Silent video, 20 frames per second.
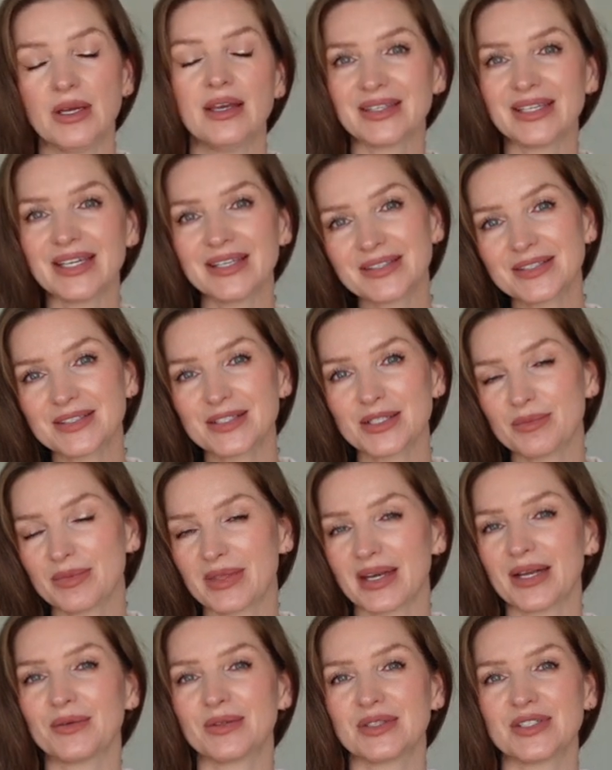The other tip
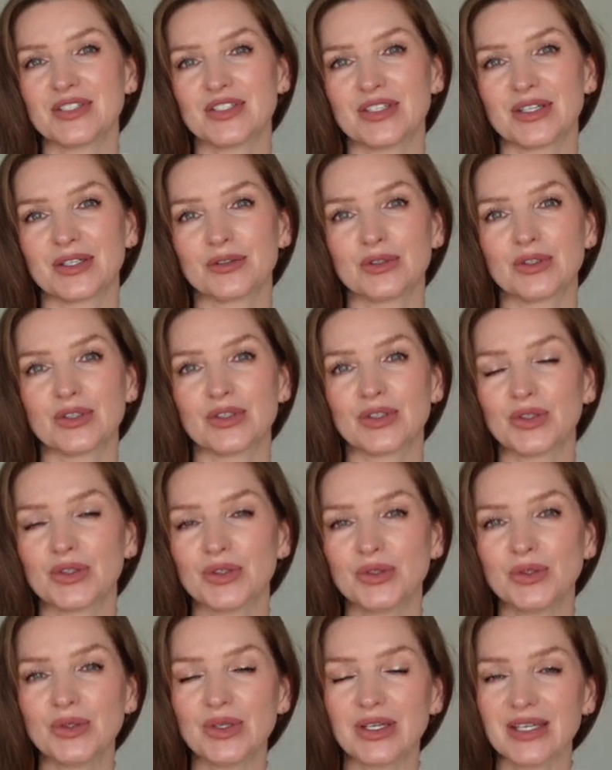that I want to share with
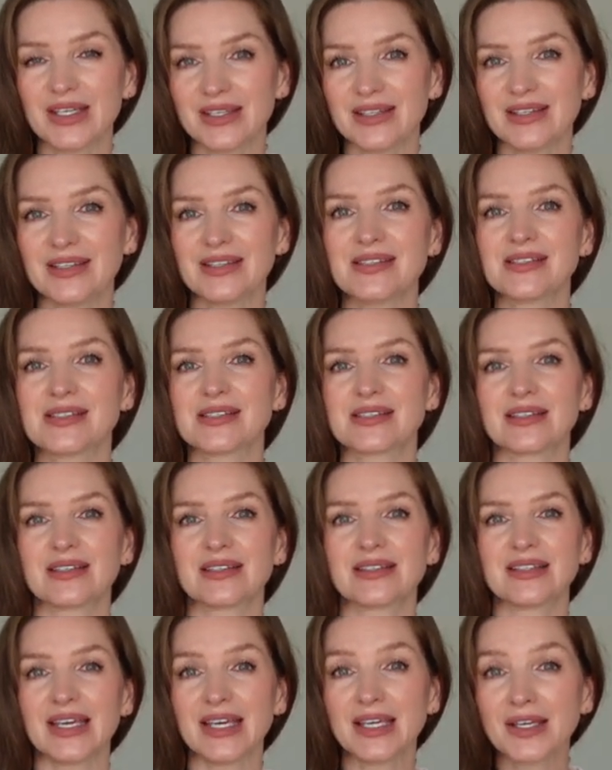you is
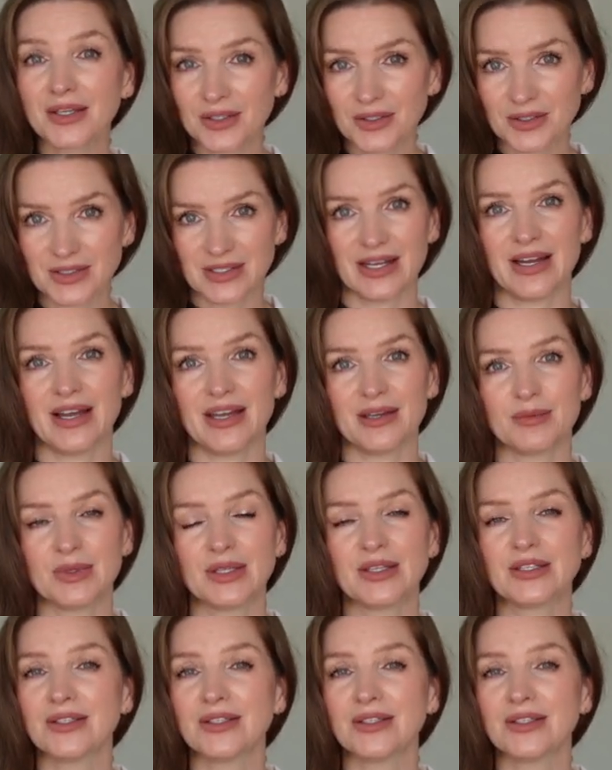take your time.